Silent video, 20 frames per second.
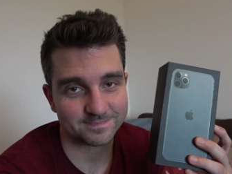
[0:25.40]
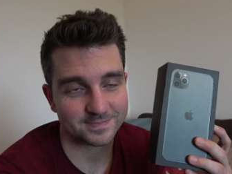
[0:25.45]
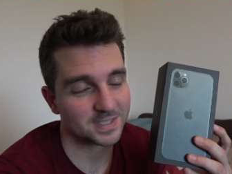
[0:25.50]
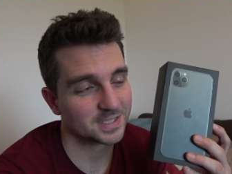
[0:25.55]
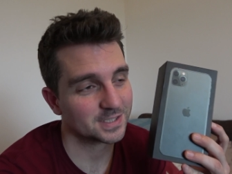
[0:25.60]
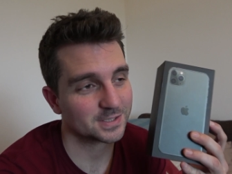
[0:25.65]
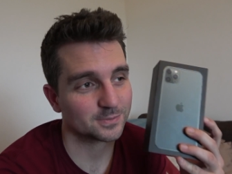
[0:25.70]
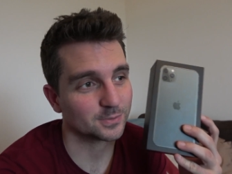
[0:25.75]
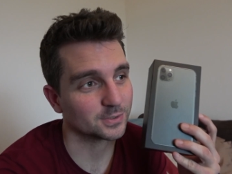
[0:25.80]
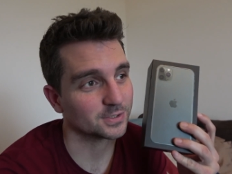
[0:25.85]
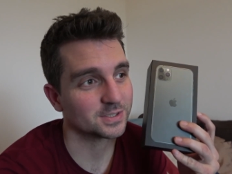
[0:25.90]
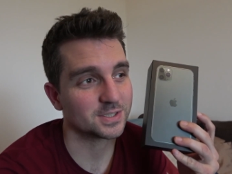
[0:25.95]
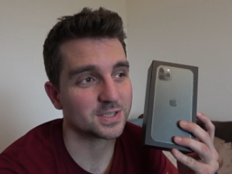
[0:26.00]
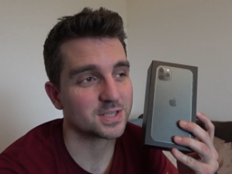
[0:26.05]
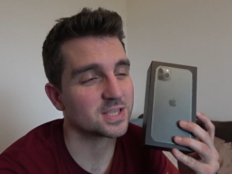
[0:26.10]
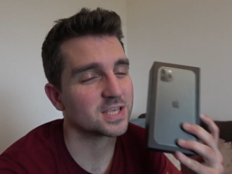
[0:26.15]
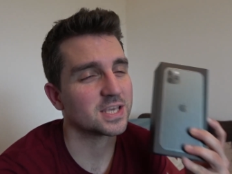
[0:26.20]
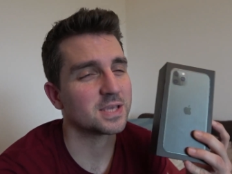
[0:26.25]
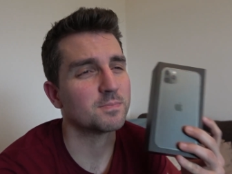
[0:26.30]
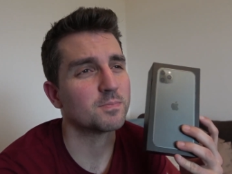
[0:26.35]
this was
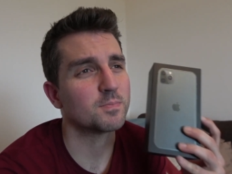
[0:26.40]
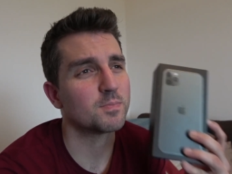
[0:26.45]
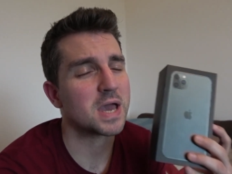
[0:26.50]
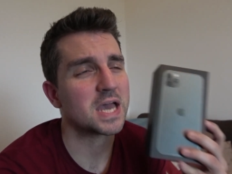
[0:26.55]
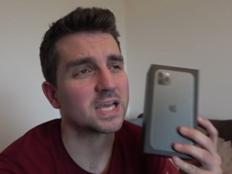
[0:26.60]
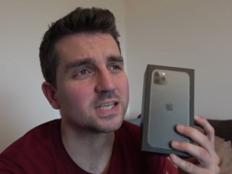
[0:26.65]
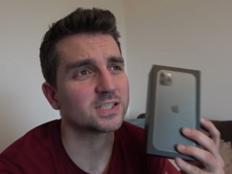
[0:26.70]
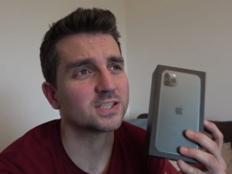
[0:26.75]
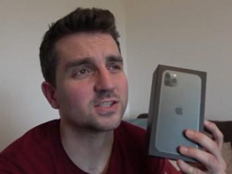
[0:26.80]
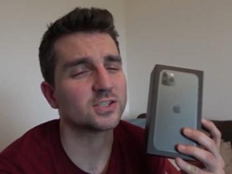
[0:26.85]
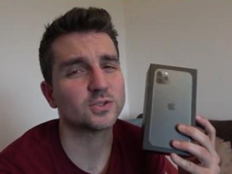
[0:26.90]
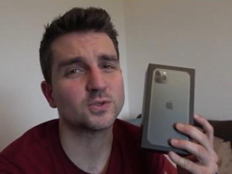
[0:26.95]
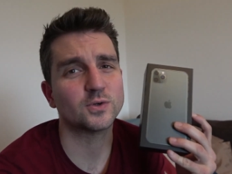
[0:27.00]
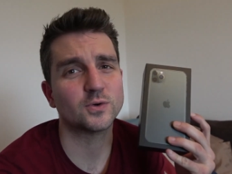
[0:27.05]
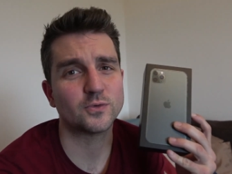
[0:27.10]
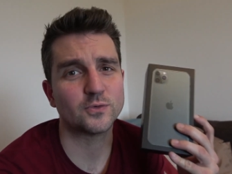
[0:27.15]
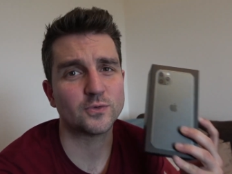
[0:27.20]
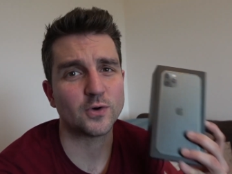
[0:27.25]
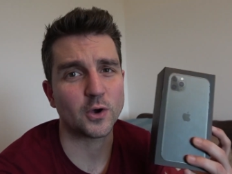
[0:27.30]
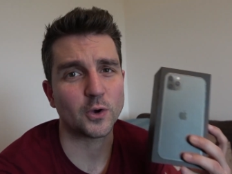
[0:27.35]
the best
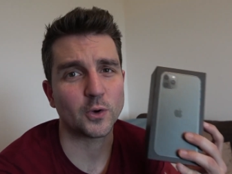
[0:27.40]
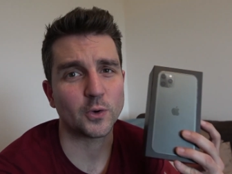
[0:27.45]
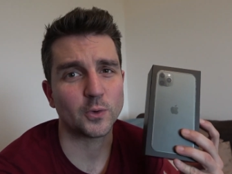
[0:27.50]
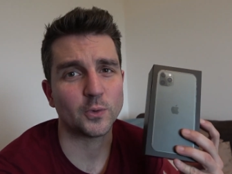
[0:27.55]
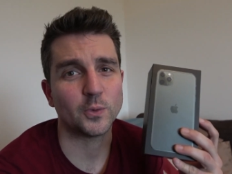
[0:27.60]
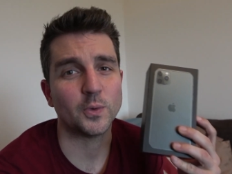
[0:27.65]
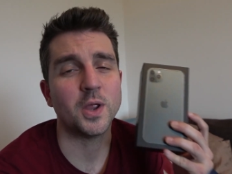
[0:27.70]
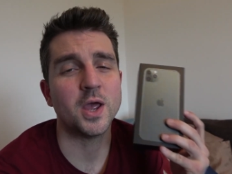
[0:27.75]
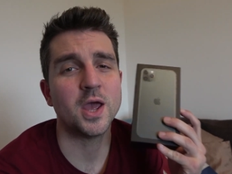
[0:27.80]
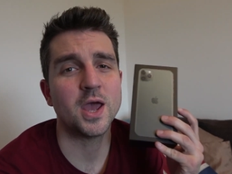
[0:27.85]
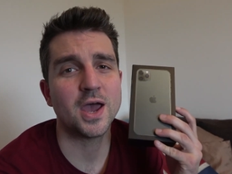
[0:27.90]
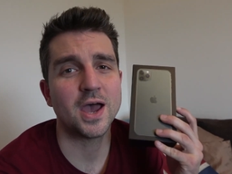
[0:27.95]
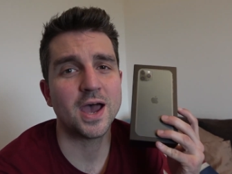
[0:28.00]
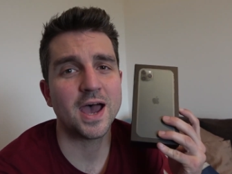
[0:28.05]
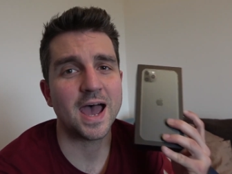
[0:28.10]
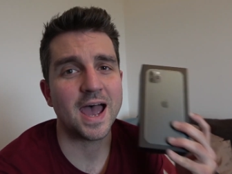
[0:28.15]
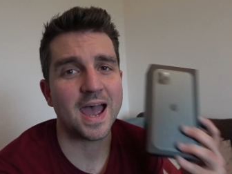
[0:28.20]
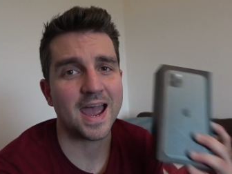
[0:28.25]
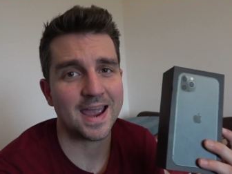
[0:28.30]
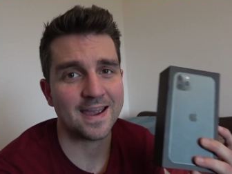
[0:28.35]
phone
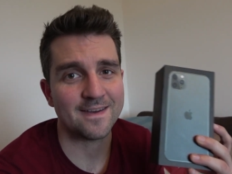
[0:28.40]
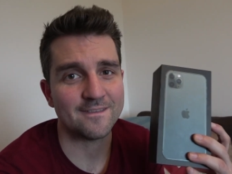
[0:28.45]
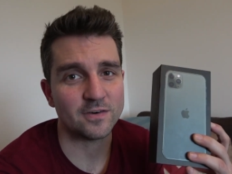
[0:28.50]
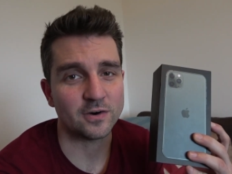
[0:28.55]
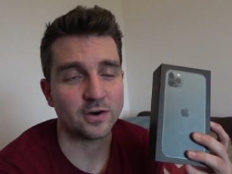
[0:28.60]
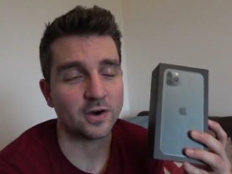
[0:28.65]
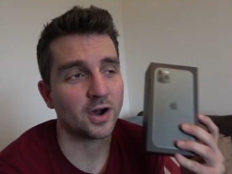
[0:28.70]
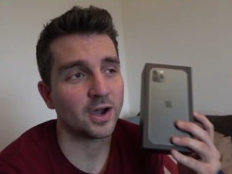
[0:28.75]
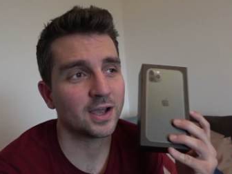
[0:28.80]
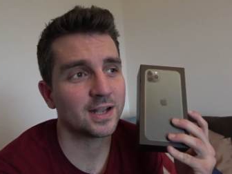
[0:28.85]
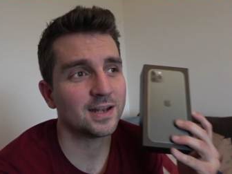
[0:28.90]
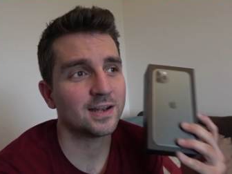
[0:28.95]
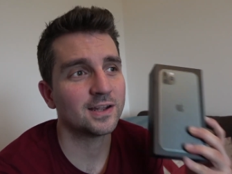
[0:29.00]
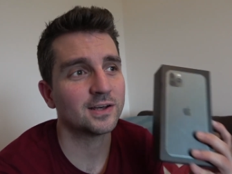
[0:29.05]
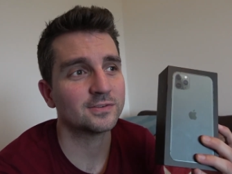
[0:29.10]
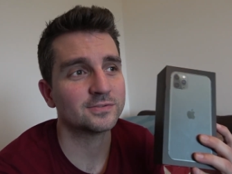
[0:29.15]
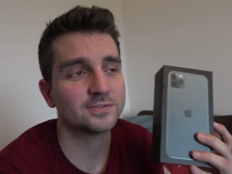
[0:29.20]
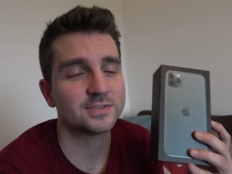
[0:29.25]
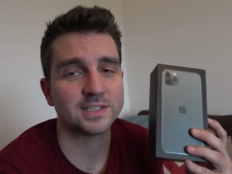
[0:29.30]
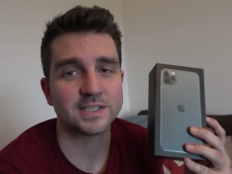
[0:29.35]
ever. I
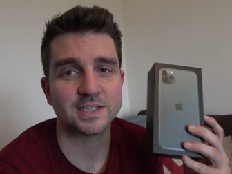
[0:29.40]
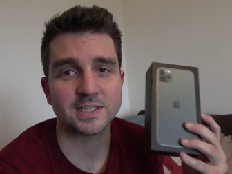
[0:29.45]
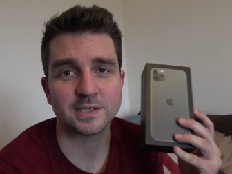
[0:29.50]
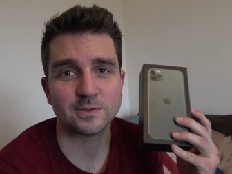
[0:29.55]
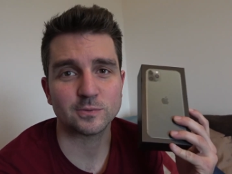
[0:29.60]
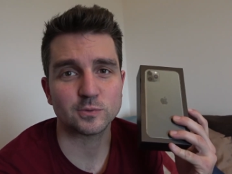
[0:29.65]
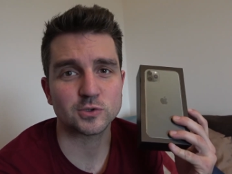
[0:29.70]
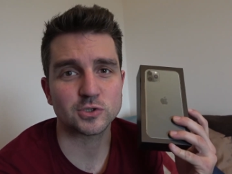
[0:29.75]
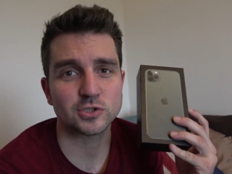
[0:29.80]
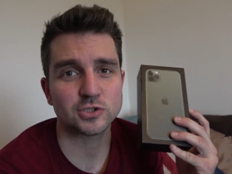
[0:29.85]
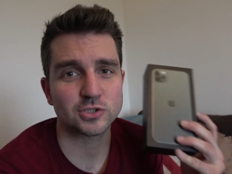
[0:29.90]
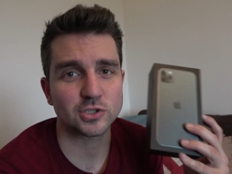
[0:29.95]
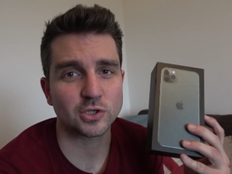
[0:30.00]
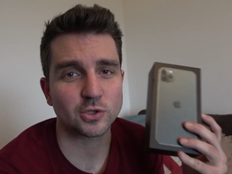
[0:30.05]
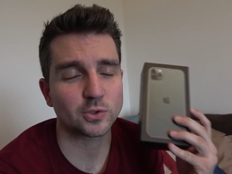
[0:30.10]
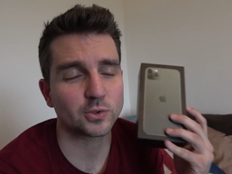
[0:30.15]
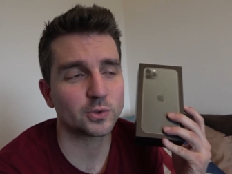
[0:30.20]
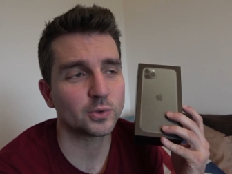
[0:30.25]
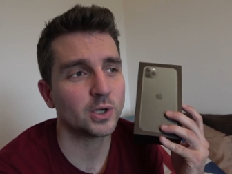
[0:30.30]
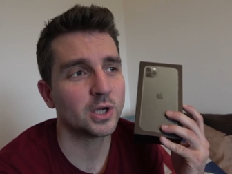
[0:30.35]
loved it. It was
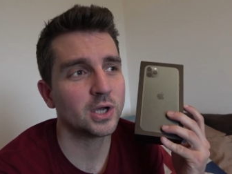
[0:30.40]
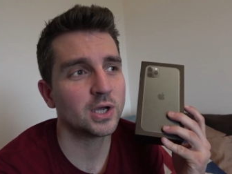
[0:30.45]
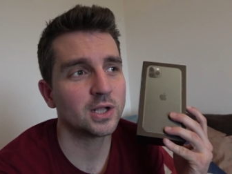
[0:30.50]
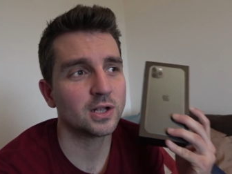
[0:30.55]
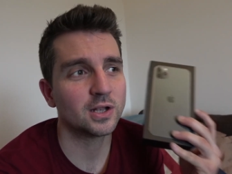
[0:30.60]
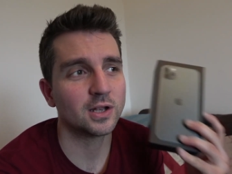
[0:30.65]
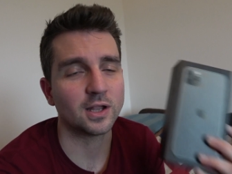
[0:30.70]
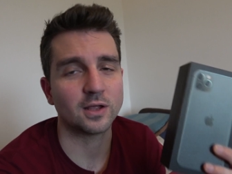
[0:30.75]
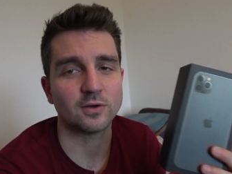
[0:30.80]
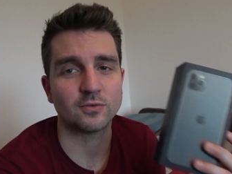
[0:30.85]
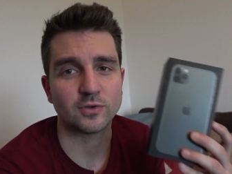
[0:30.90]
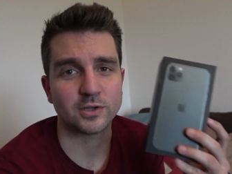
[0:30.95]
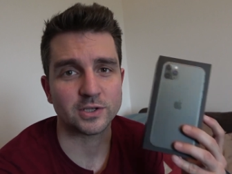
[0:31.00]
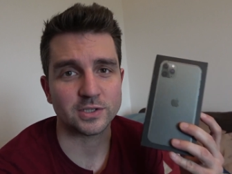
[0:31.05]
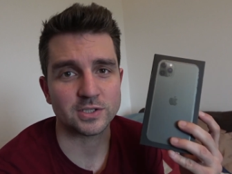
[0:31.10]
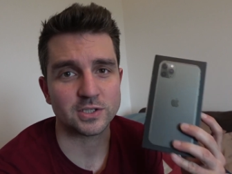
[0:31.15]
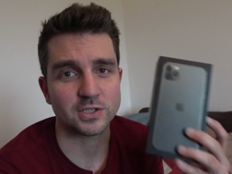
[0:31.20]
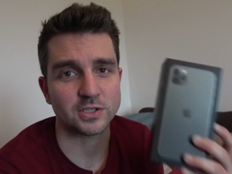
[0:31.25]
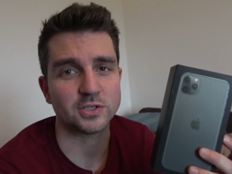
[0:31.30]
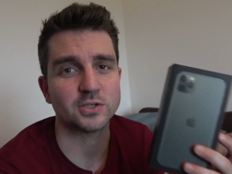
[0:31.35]
so
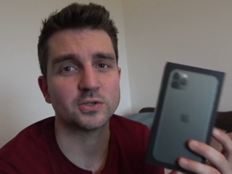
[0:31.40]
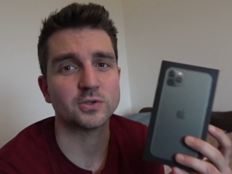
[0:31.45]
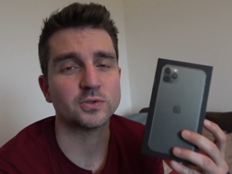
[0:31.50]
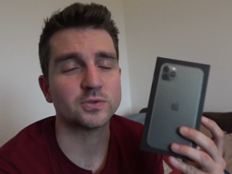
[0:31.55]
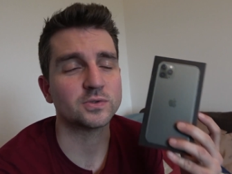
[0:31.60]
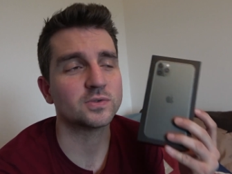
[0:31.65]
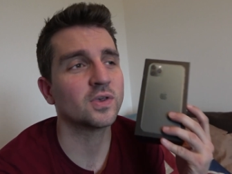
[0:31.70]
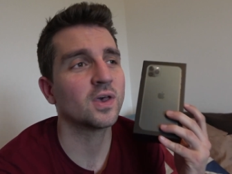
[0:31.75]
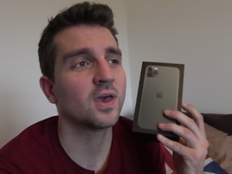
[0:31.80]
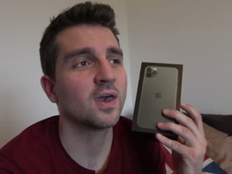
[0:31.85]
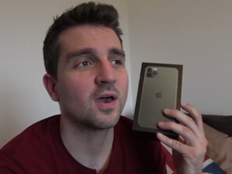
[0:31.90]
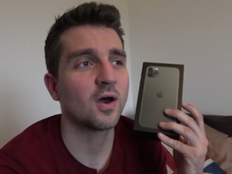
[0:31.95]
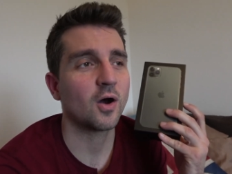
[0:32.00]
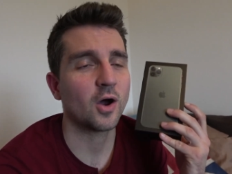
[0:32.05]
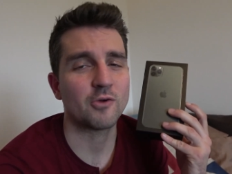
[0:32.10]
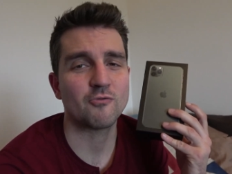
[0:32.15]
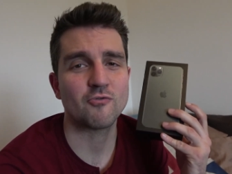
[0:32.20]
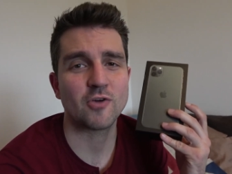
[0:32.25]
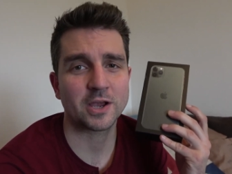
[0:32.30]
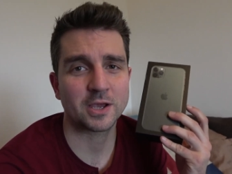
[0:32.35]
lovely to use.
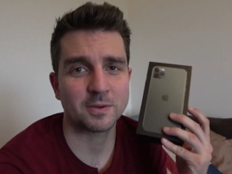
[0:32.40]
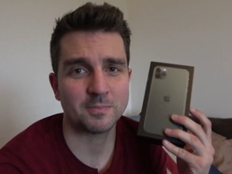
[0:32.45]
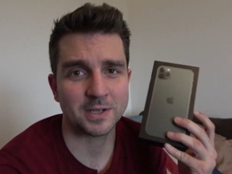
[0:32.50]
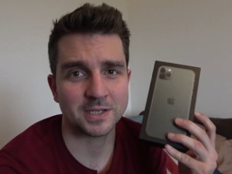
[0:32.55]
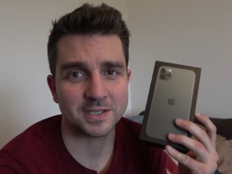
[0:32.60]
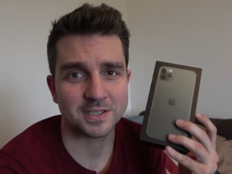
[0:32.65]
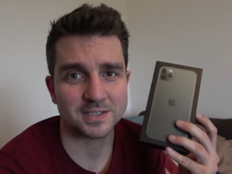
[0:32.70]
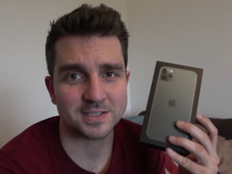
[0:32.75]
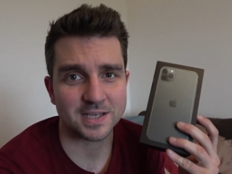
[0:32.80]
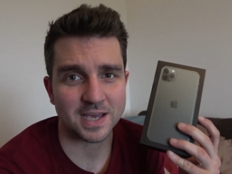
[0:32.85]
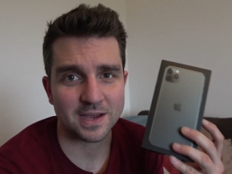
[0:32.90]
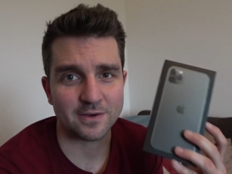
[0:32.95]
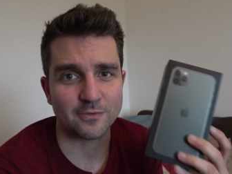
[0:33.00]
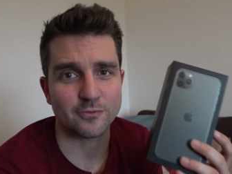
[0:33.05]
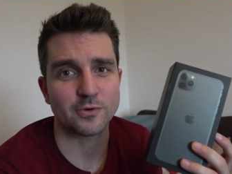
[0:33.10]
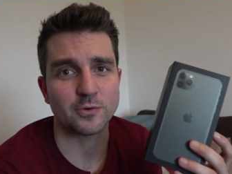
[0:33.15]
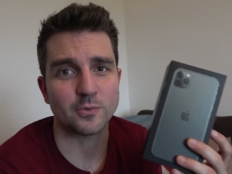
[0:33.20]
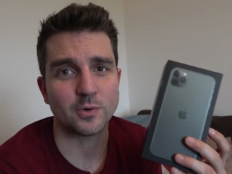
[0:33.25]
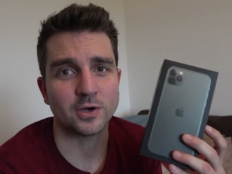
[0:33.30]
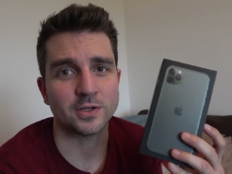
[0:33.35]
I've recommended it to
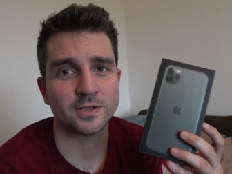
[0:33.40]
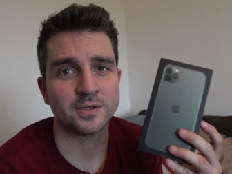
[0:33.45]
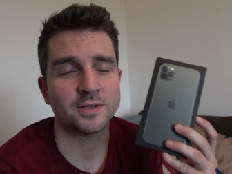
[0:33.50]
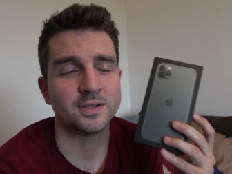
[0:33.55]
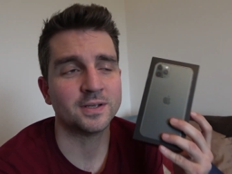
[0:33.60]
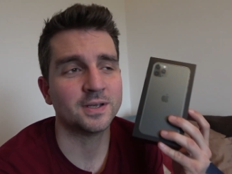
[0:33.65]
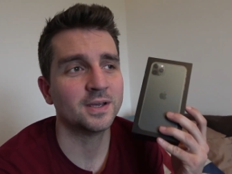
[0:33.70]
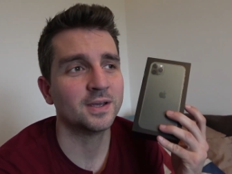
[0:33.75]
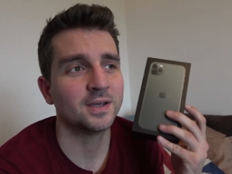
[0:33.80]
everyone